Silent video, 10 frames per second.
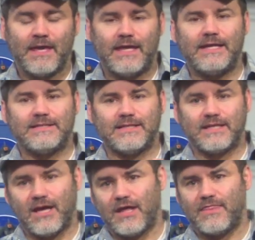It is the
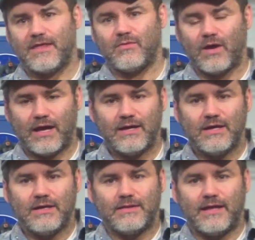gun that, uh,
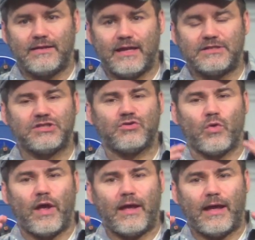that, that
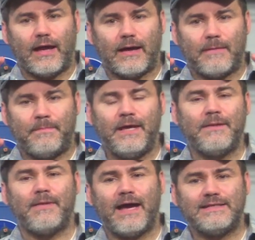just uh,
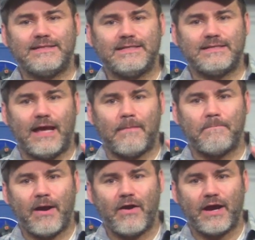epitomizes
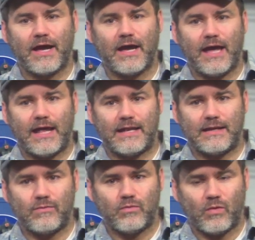America
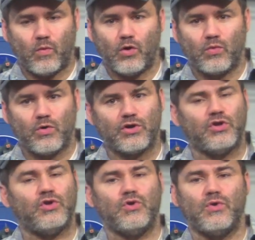and World War
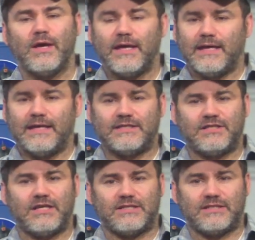II. It's
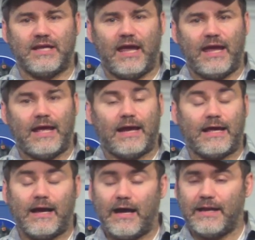just a
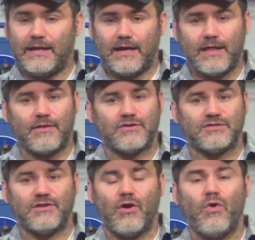iconic gun.
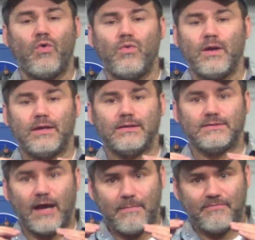There's no
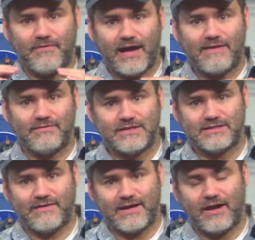top five
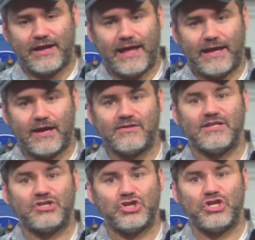list of iconic handguns
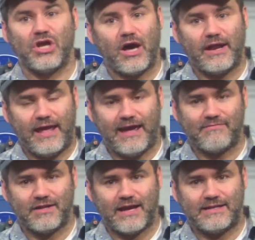that should not
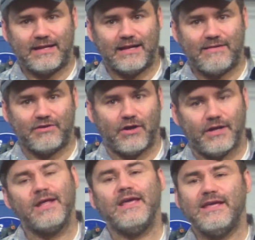have the 1911
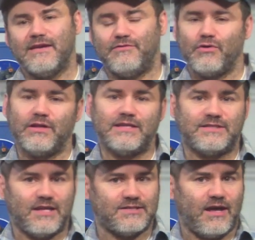on it. If your
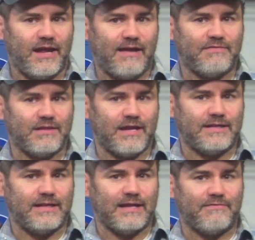list does not have the
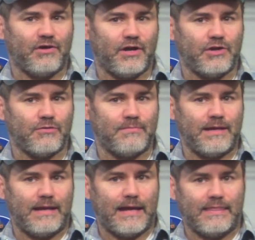1911 on it, you're
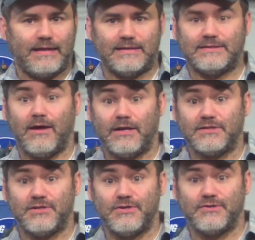being, I think,
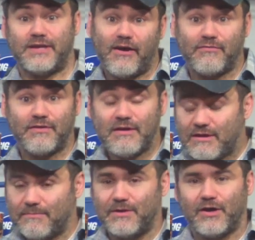dishonest to
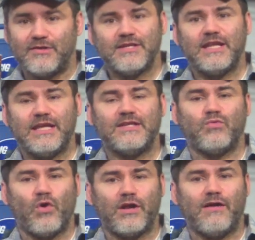yourself because it
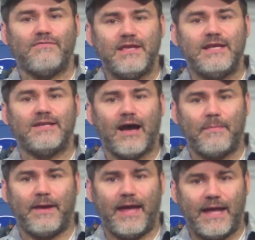is one of the
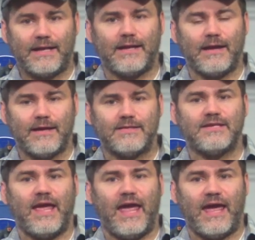top
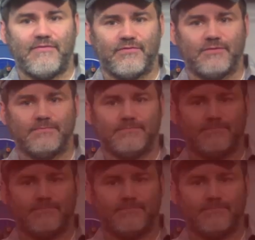handguns ever.